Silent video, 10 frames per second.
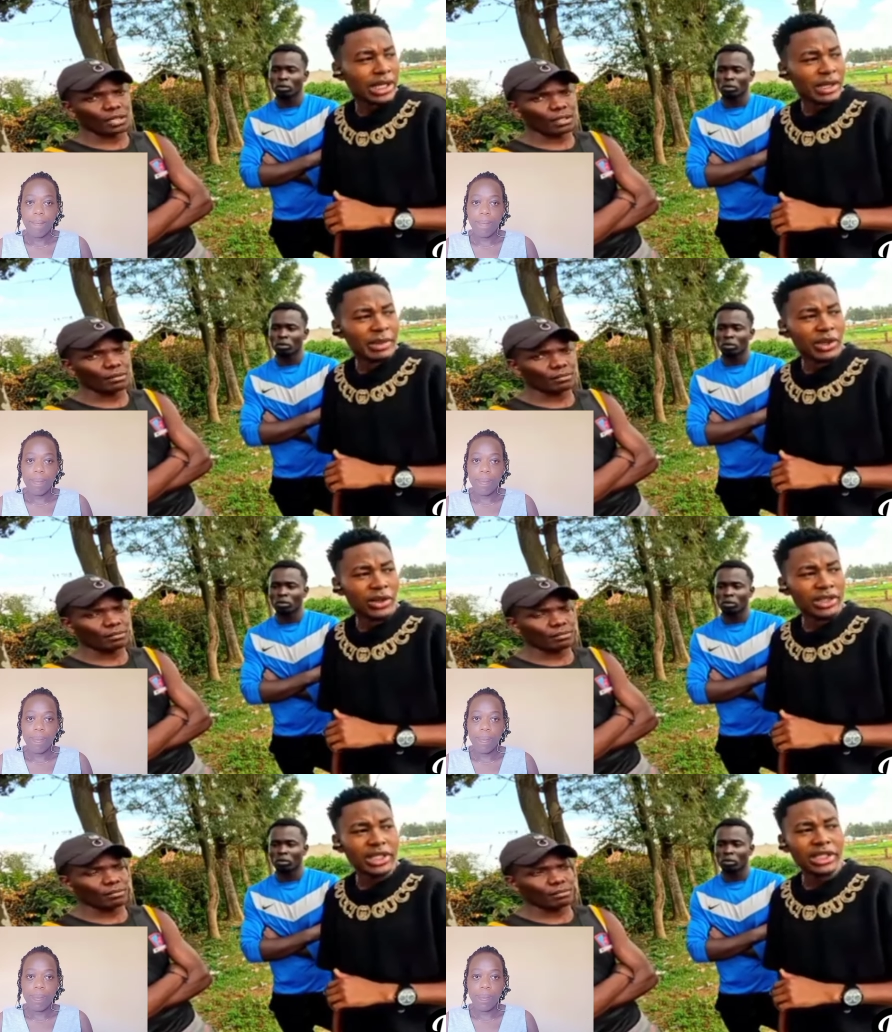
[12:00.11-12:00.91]
Speaker 1: Yeah.
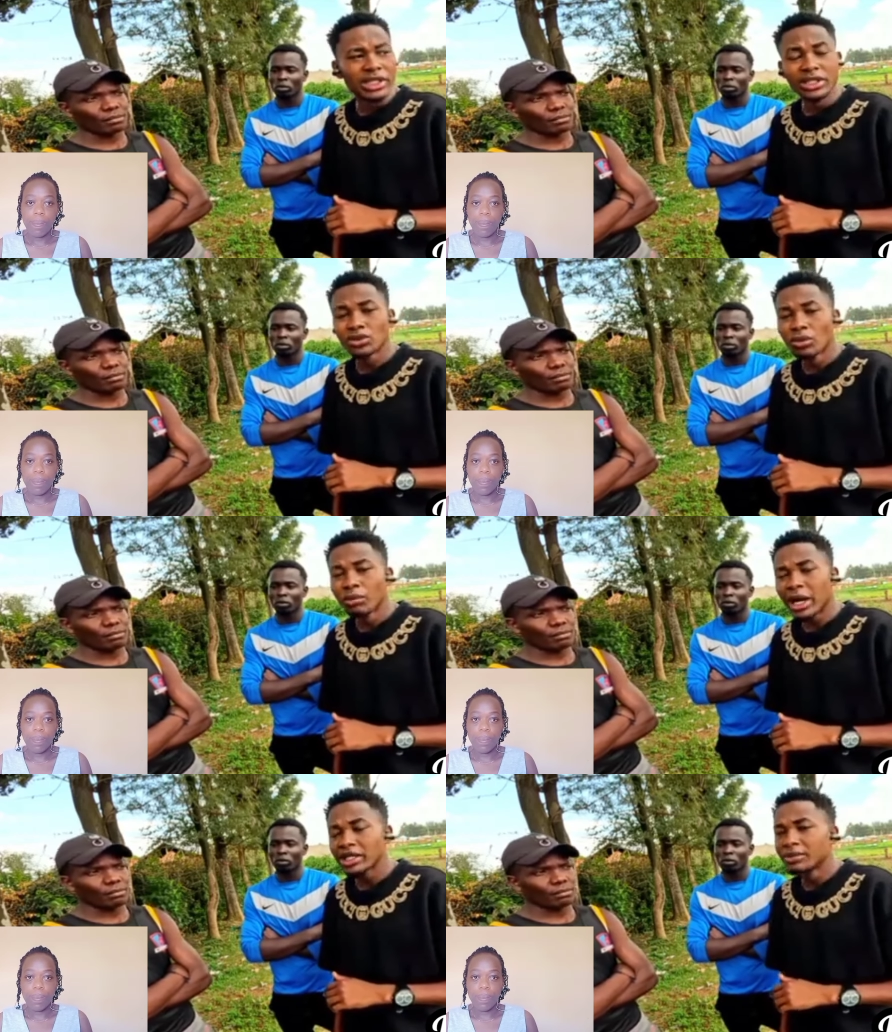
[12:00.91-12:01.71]
Because it is
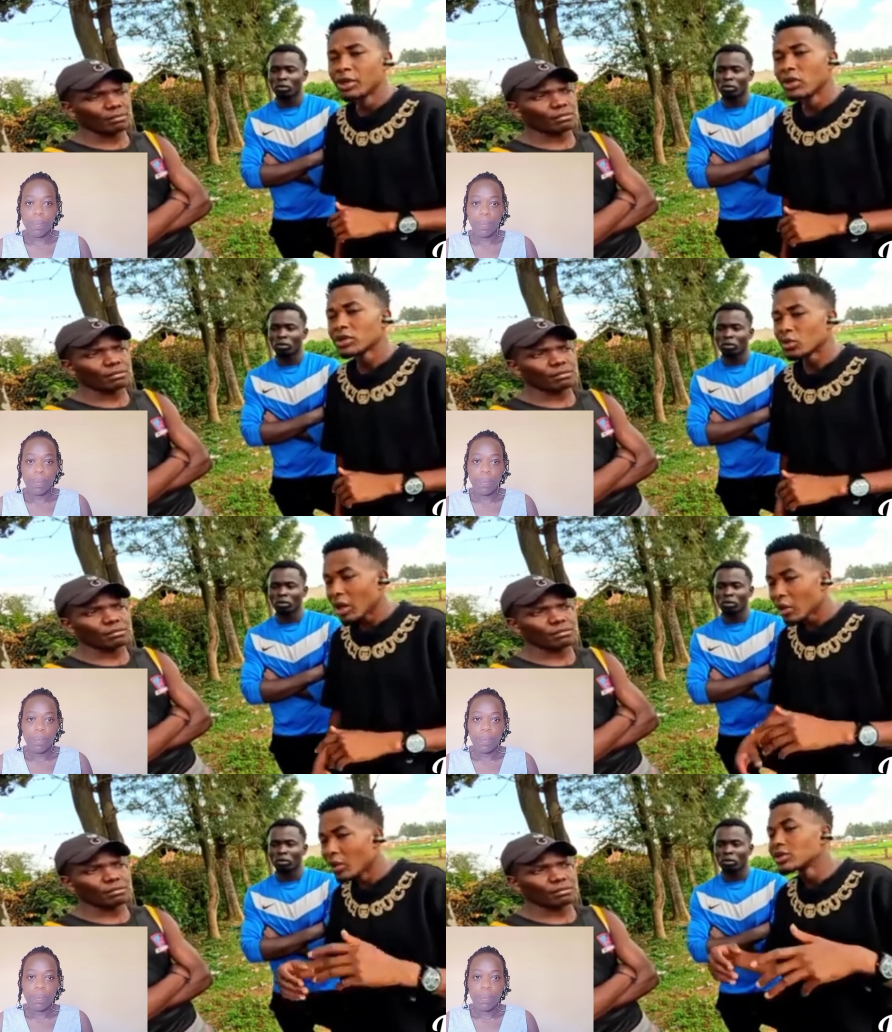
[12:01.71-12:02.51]
too much. Because
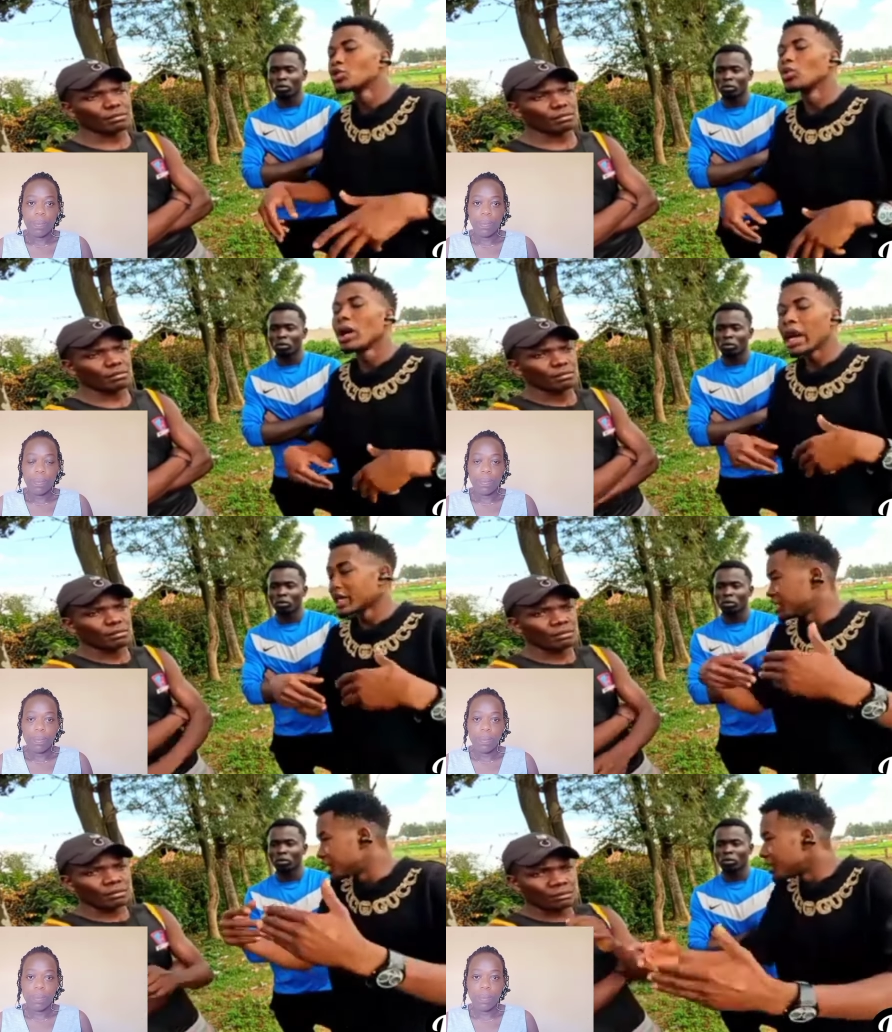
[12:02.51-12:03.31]
we are going to
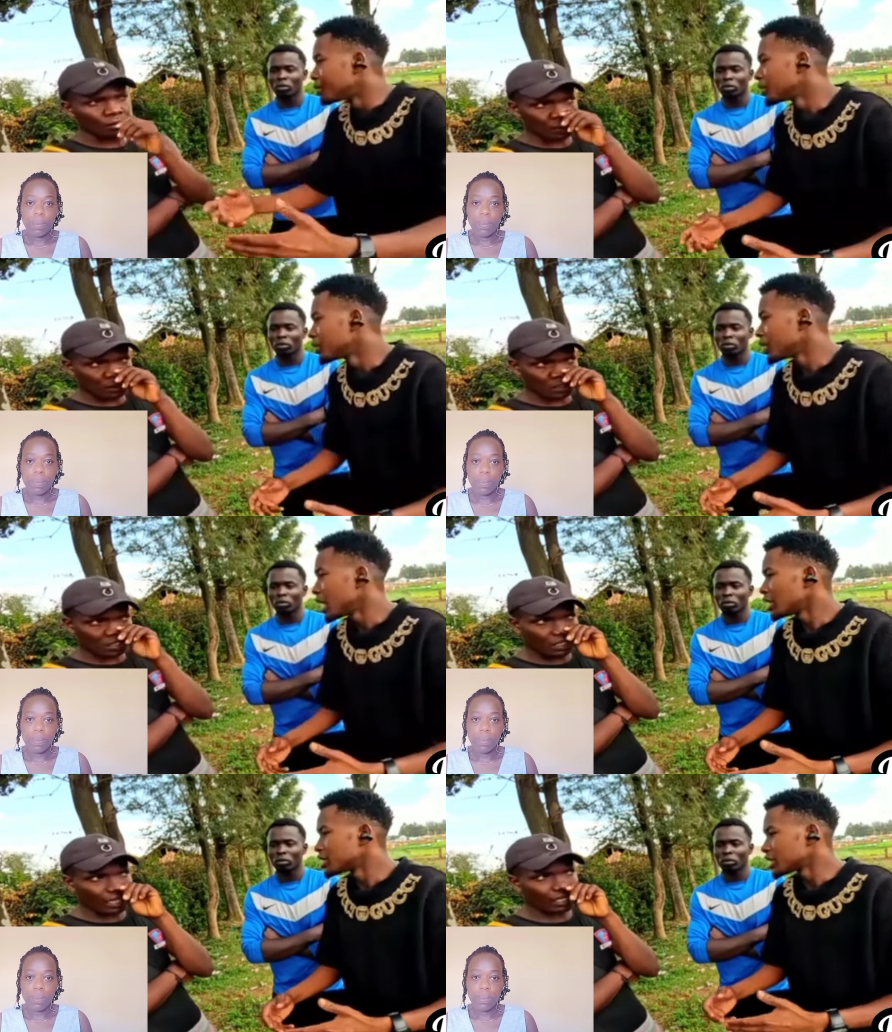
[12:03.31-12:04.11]
shame.
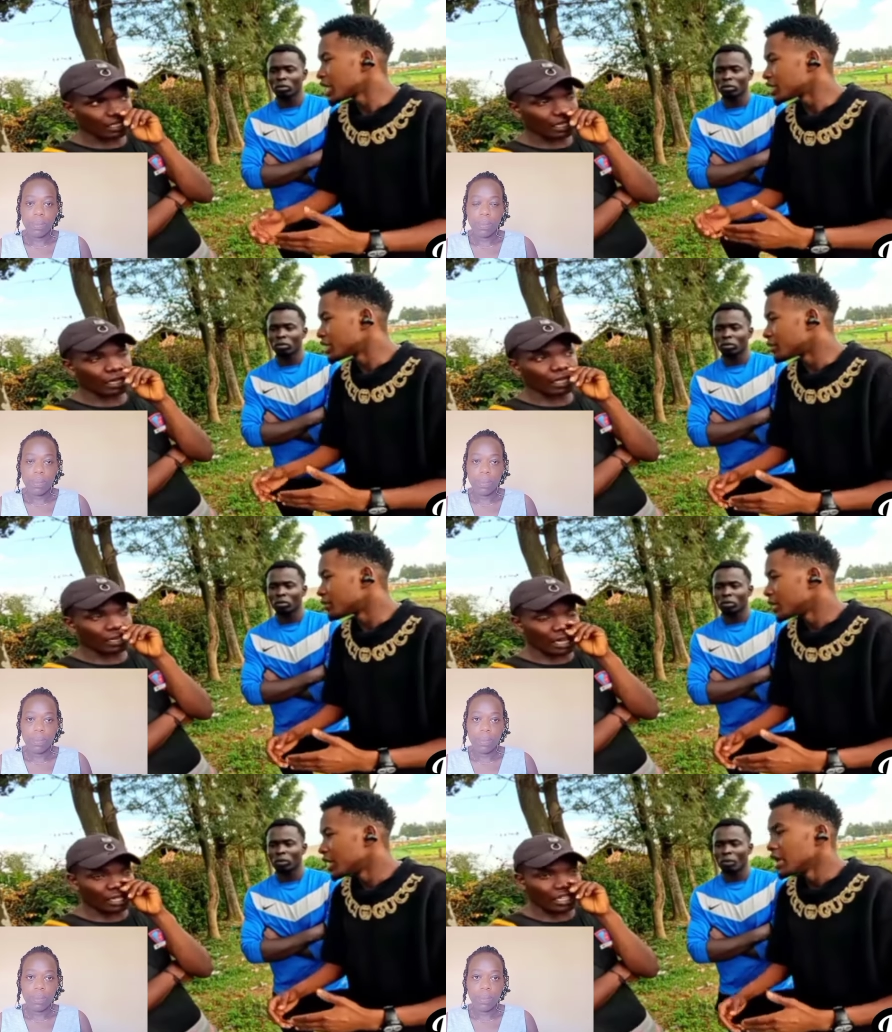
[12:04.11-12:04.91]
Is it a shame? Yeah,